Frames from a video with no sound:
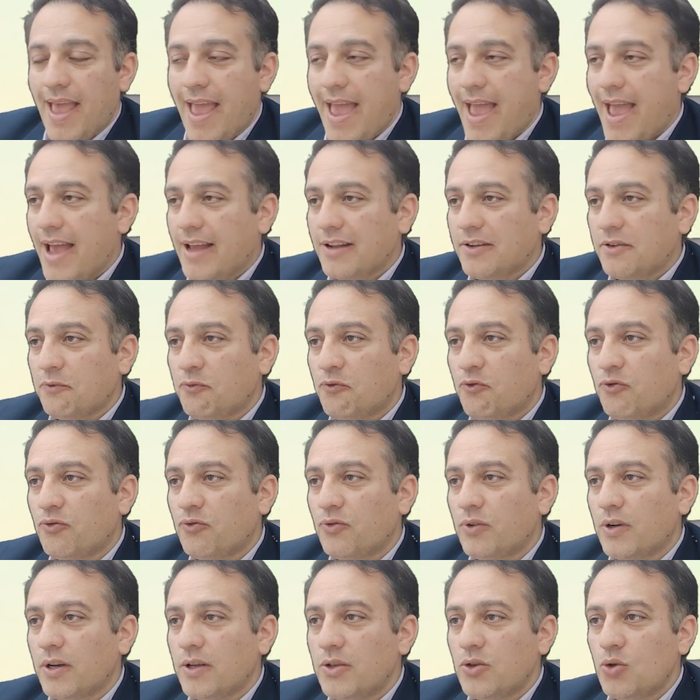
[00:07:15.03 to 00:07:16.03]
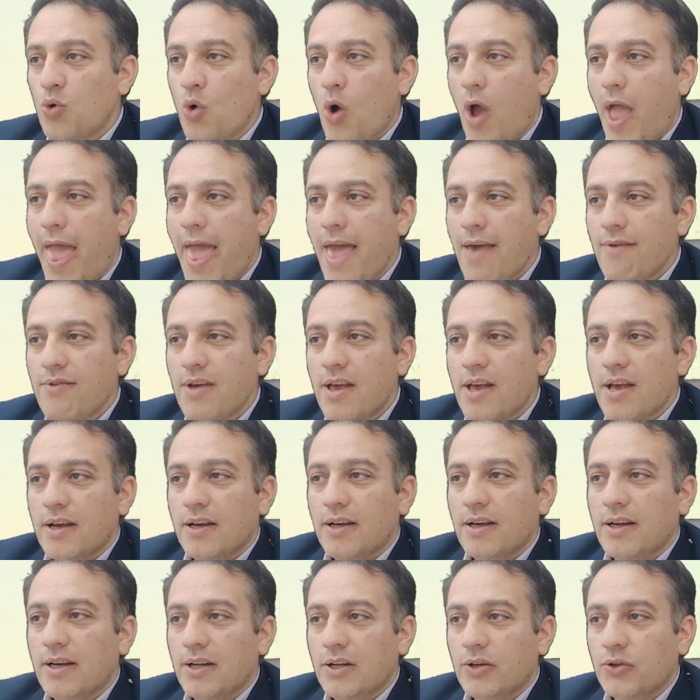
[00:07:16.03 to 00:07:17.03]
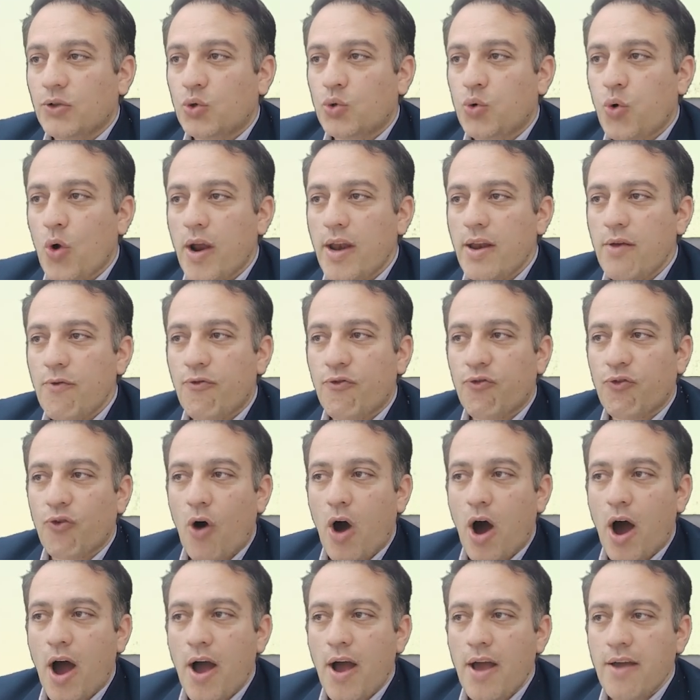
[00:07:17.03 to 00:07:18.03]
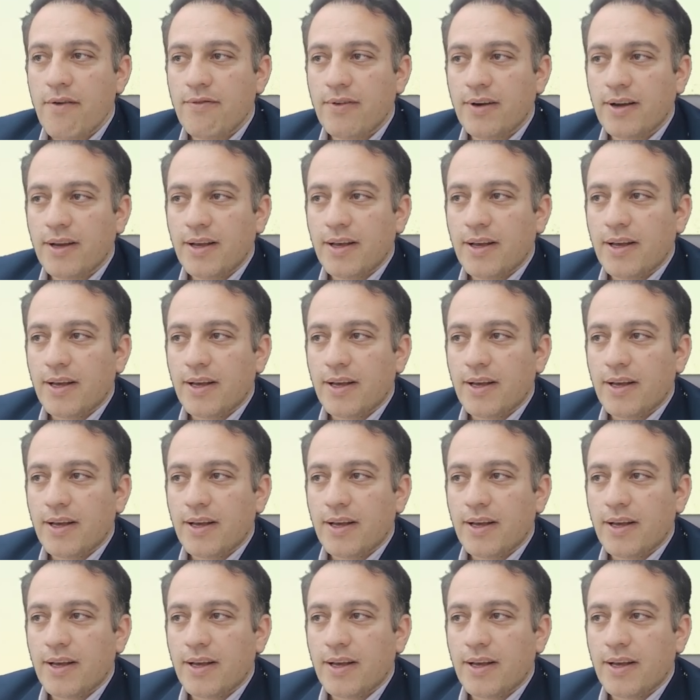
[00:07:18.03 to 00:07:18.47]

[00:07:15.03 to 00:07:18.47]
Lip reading: and you have 25